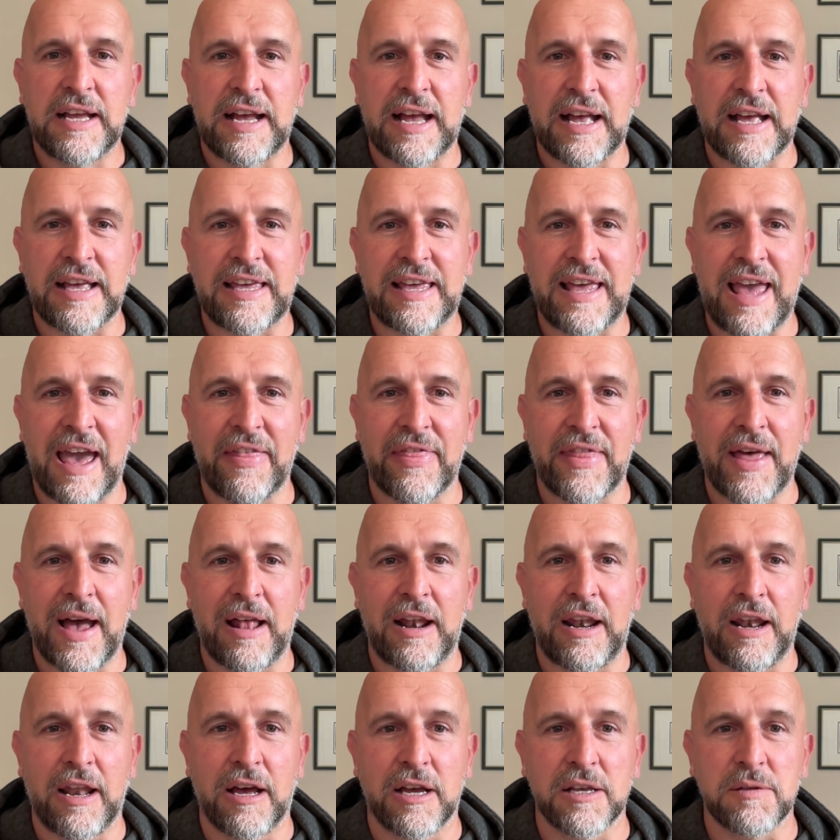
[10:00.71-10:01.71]
and get
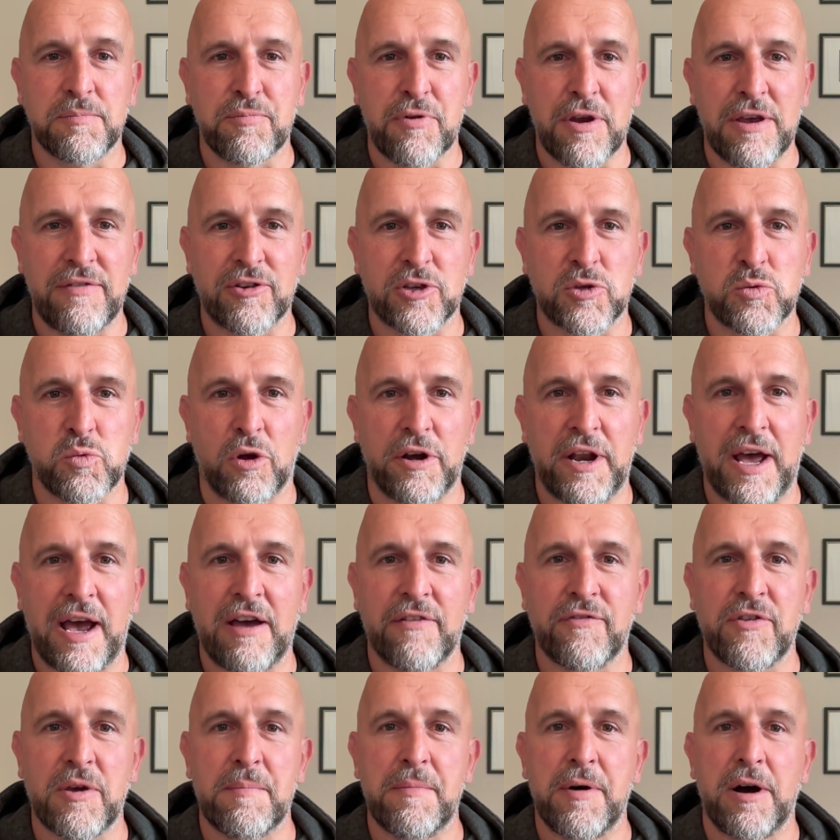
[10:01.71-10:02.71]
that previous one out
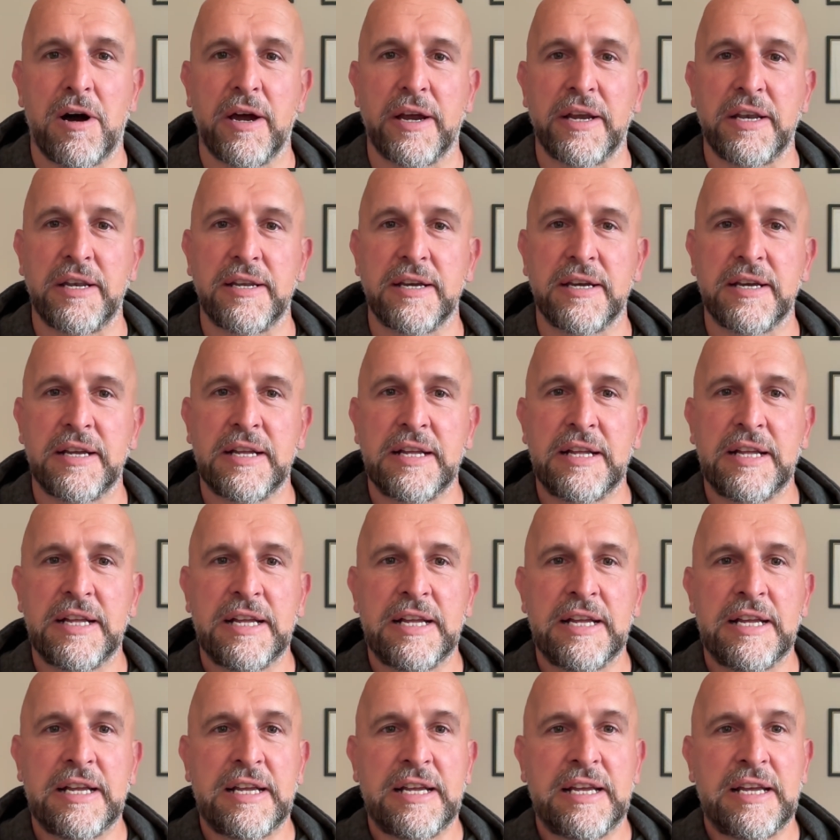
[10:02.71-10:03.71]
of your mind.
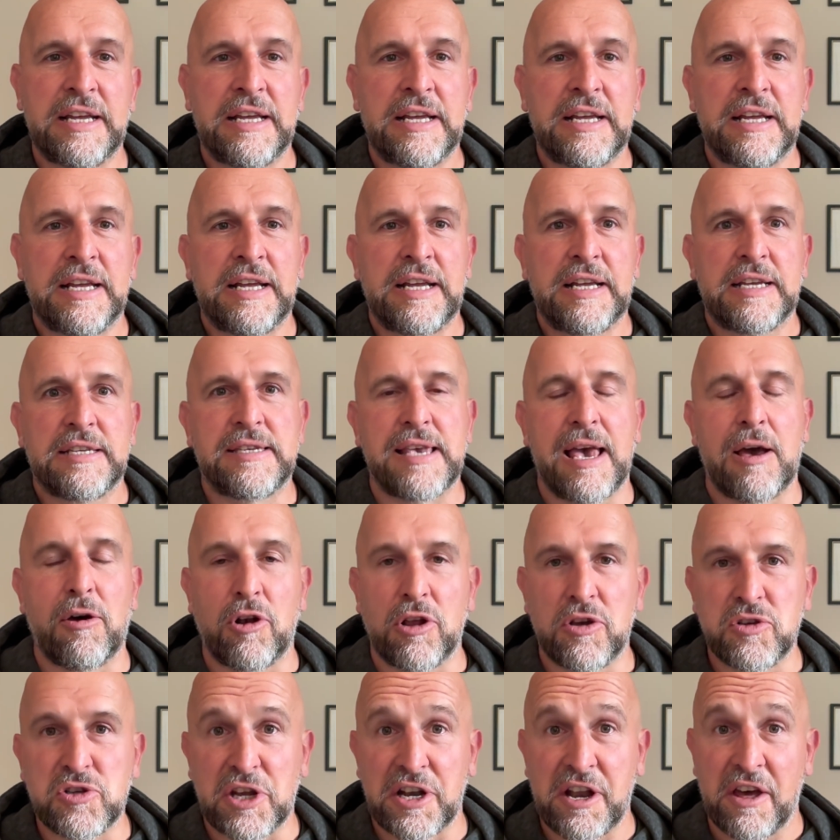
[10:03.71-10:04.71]
Sale
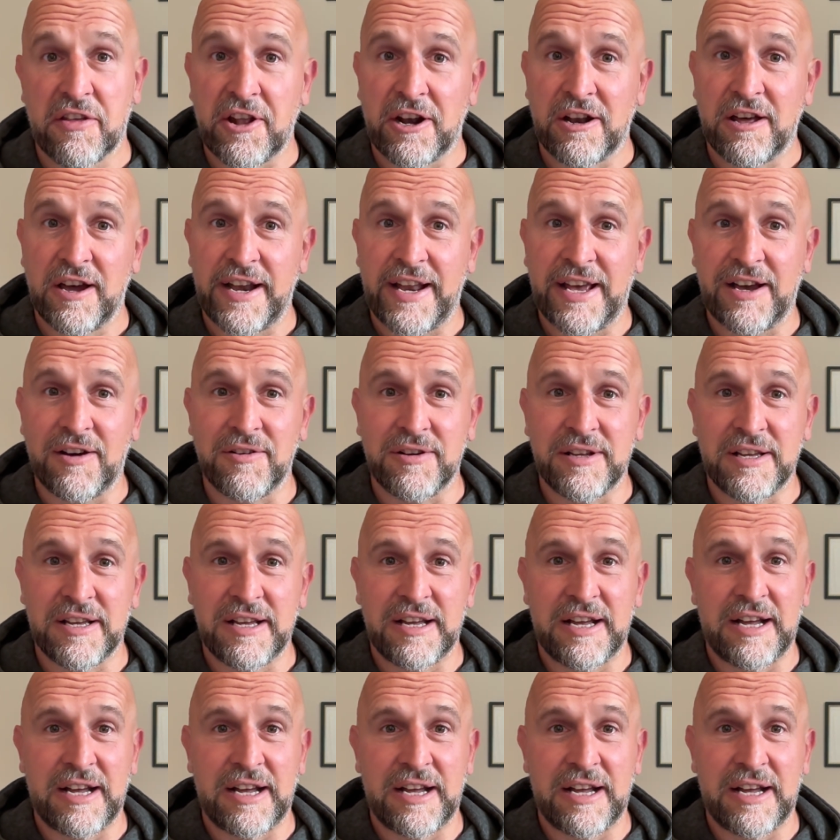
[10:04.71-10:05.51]
lose another line out.